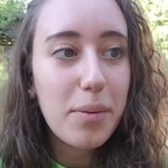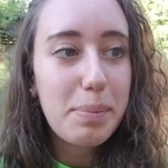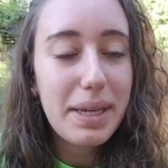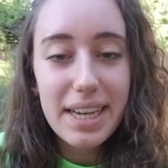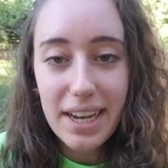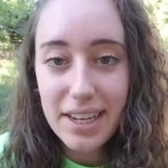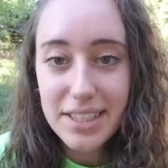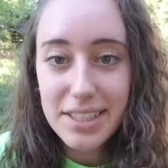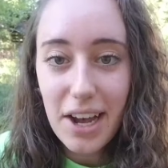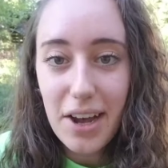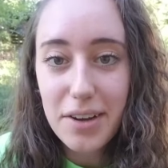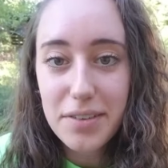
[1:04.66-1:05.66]
because
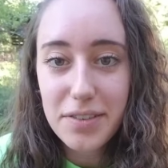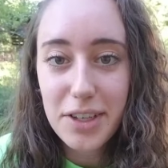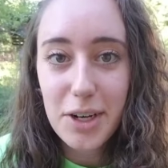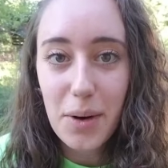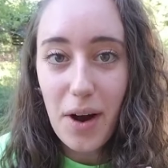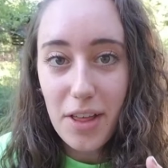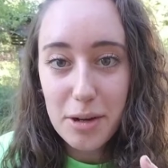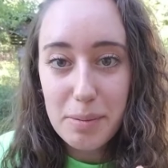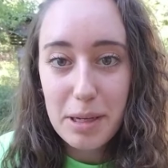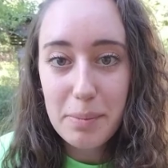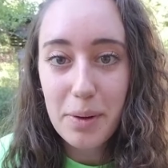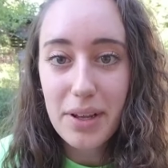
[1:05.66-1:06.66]
of, other
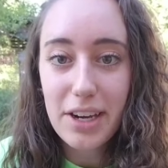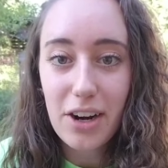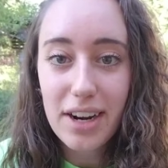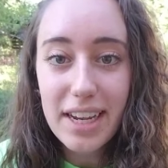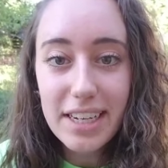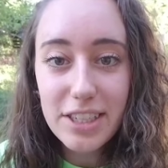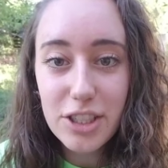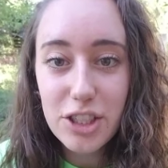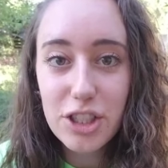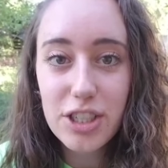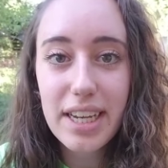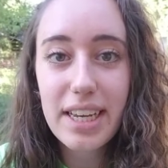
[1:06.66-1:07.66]
people in our
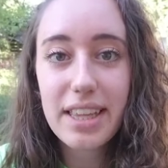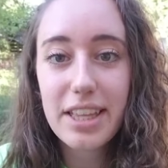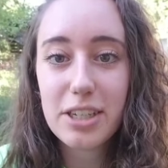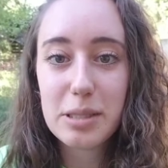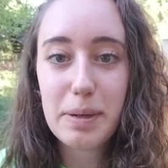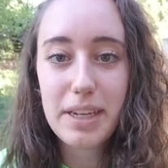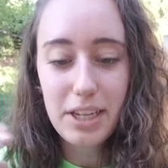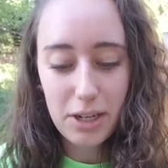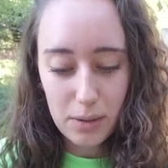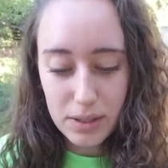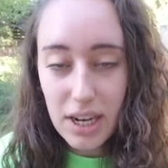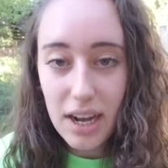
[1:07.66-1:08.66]
industry, there's been,
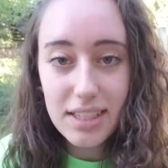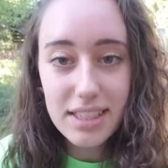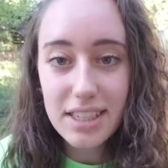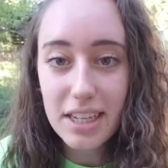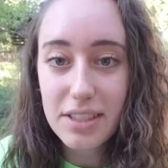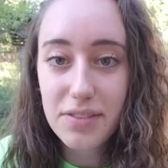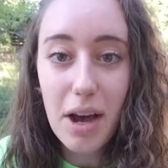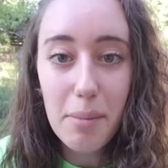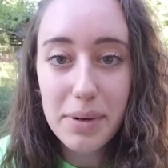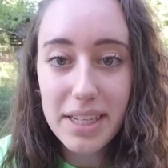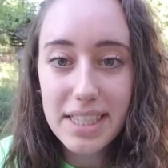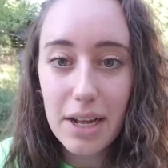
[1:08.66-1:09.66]
tons and tons of
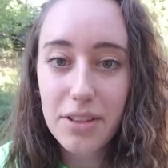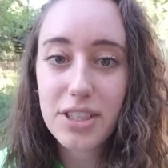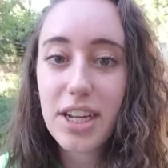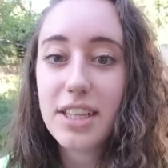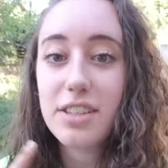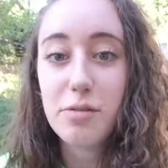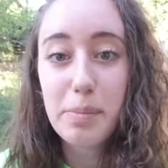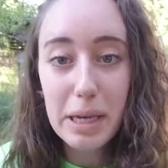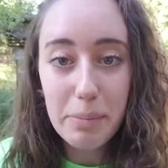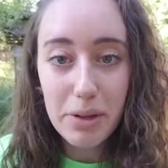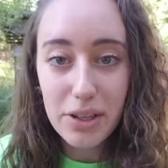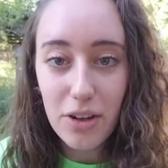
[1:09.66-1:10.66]
companies out there, tons of
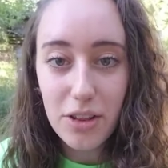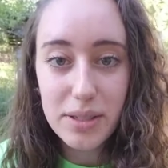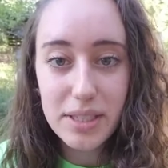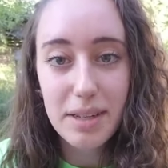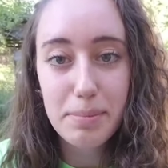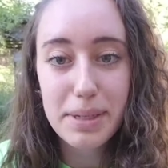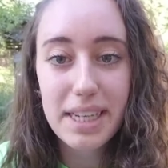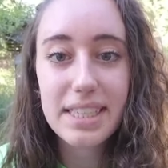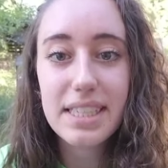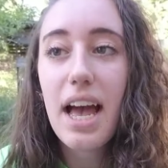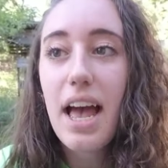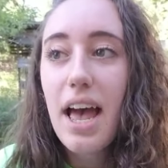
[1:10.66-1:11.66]
people in all those companies.
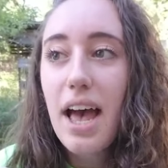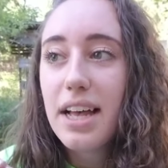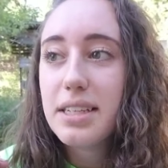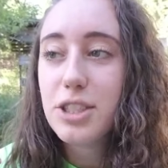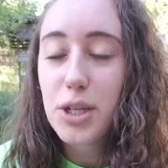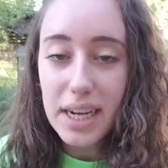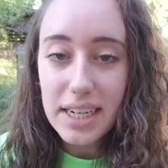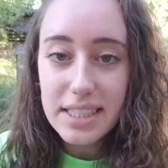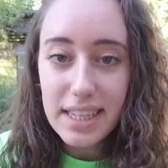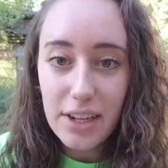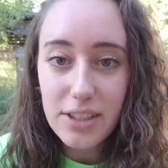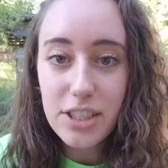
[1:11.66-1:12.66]
Direct
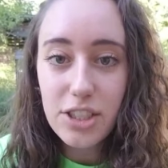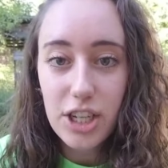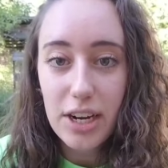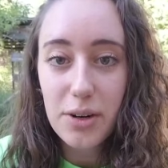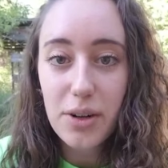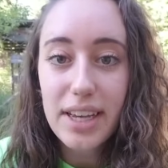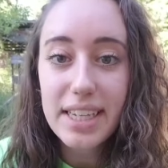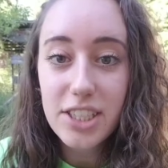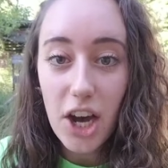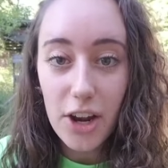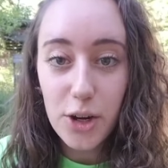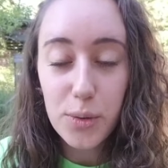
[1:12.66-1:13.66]
sales in general has
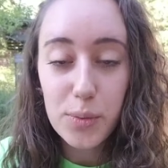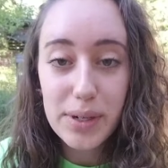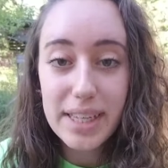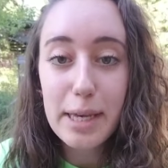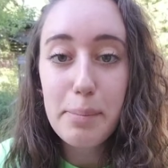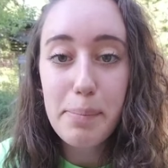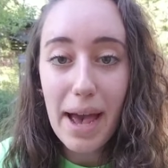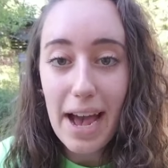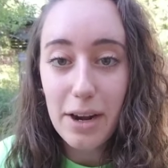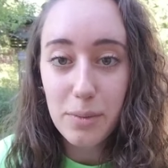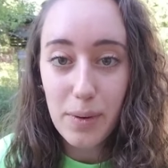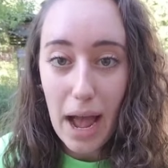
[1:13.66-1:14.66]
gotten a really
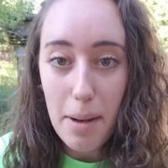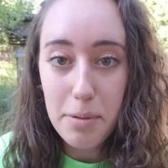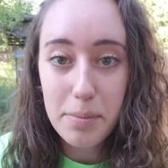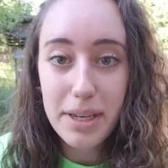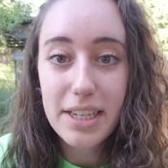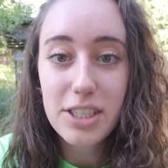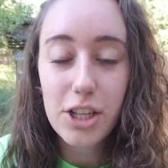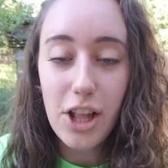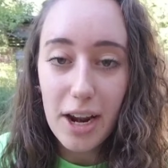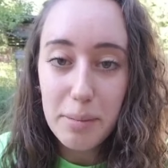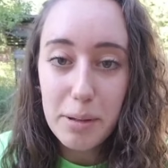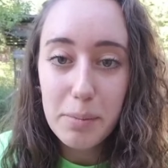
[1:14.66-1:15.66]
bad rap because a lot
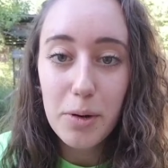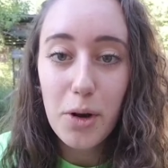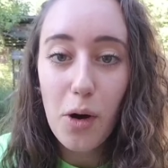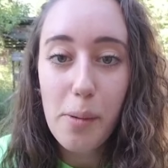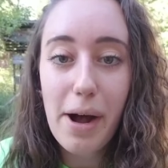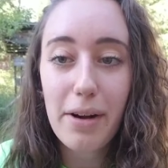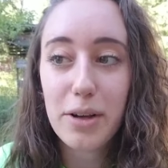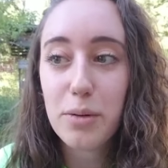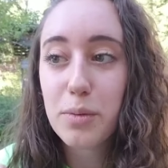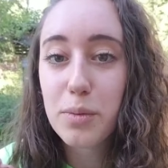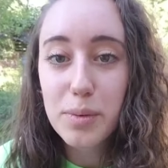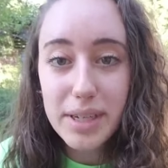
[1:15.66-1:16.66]
of people go about it
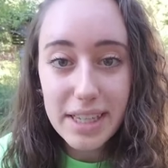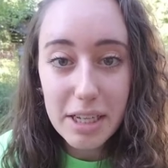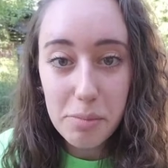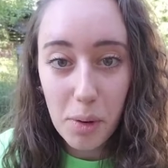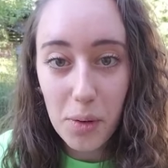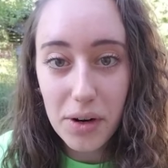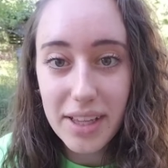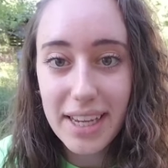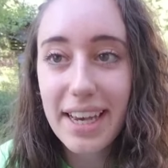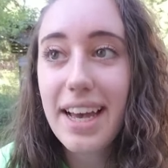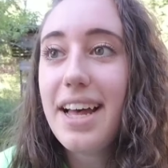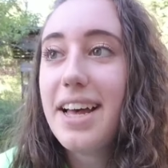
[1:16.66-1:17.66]
really
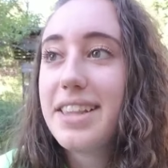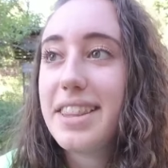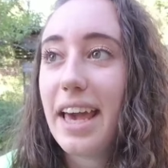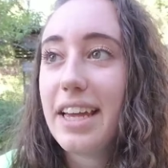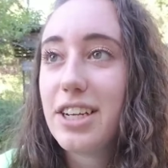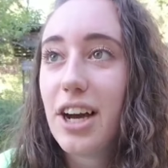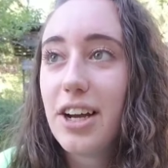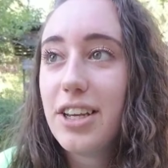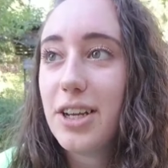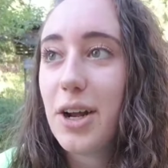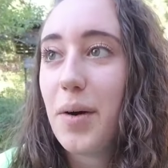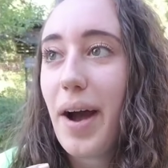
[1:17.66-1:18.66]
poorly. They,
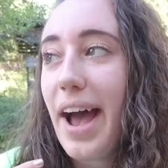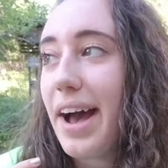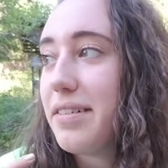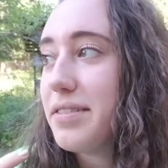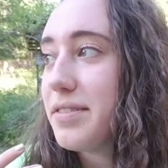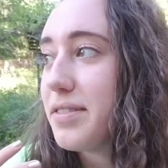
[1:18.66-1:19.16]
have